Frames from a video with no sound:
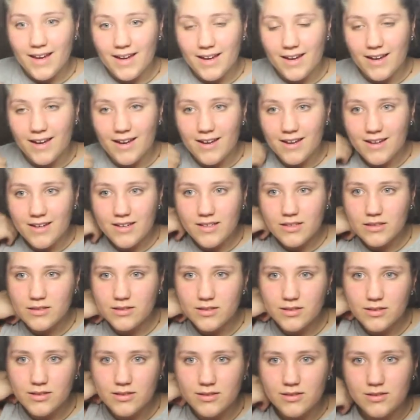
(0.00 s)
Hey
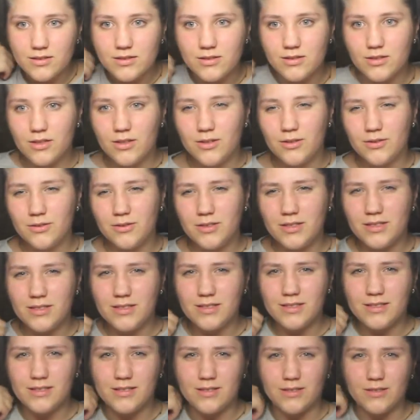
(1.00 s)
guys! So
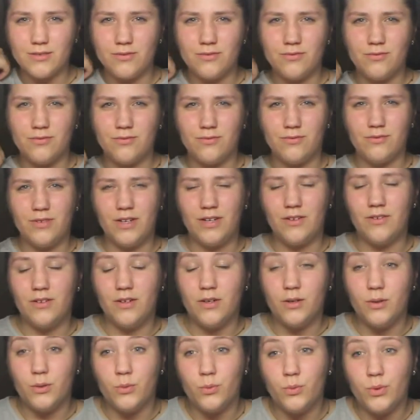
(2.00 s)
this is a
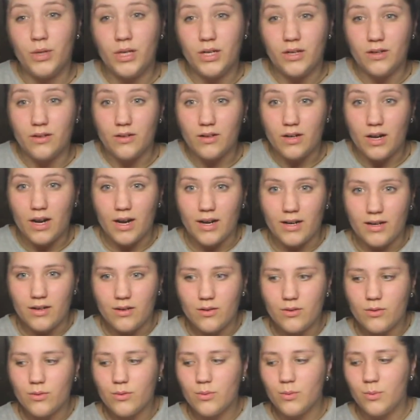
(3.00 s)
very weird
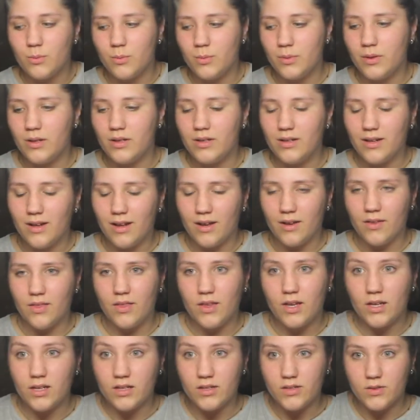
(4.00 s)
angle, but I
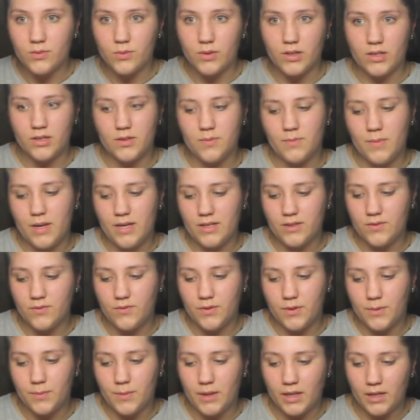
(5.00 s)
think this works best
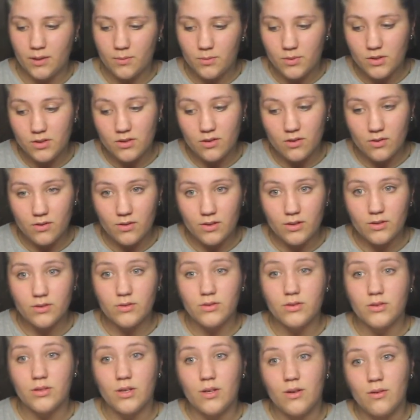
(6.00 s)
for a makeup tutorial,
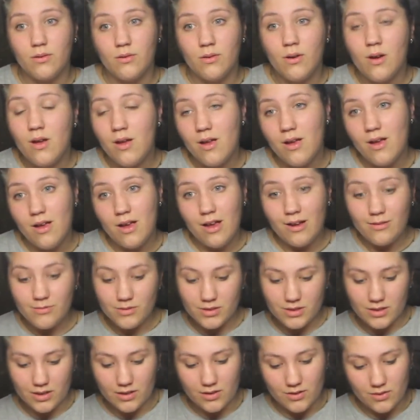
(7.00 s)
so I'm
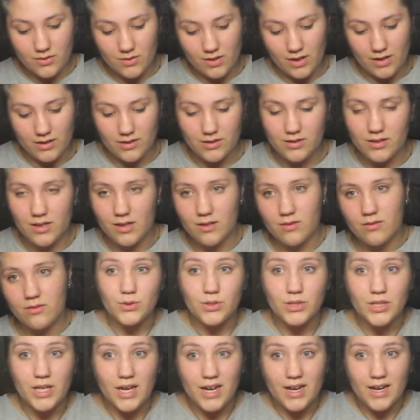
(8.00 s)
just gonna try this out.
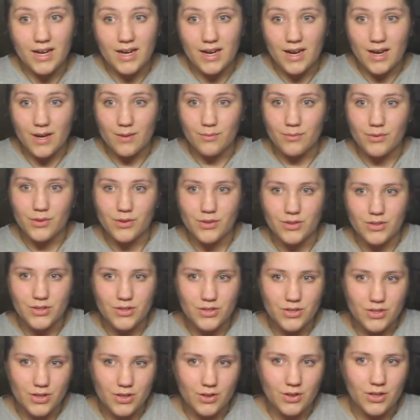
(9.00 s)
Today I'm going
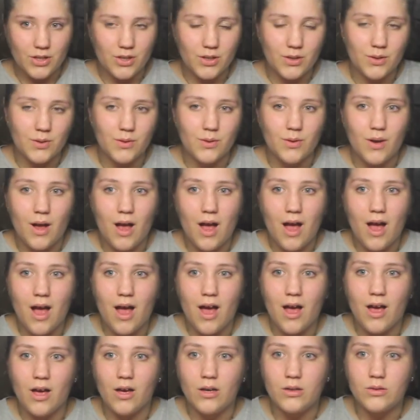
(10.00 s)
to show you
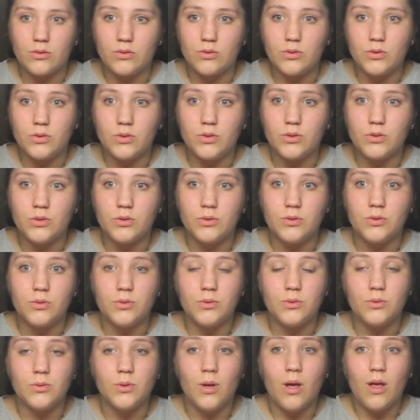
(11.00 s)
how
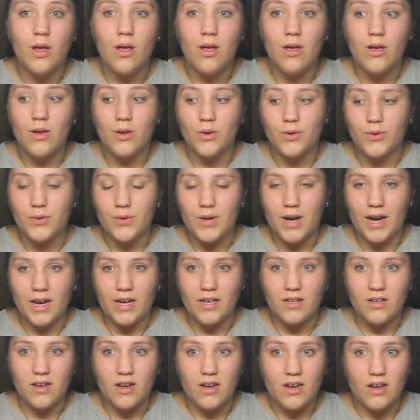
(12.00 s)
to
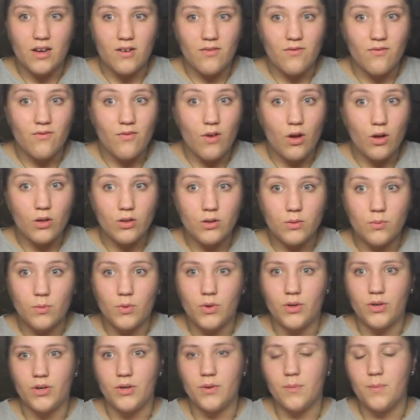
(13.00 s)
create a
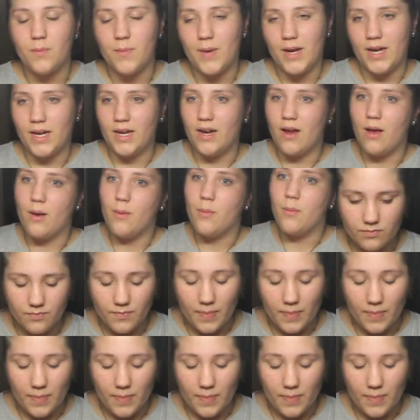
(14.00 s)
Voldemort makeup.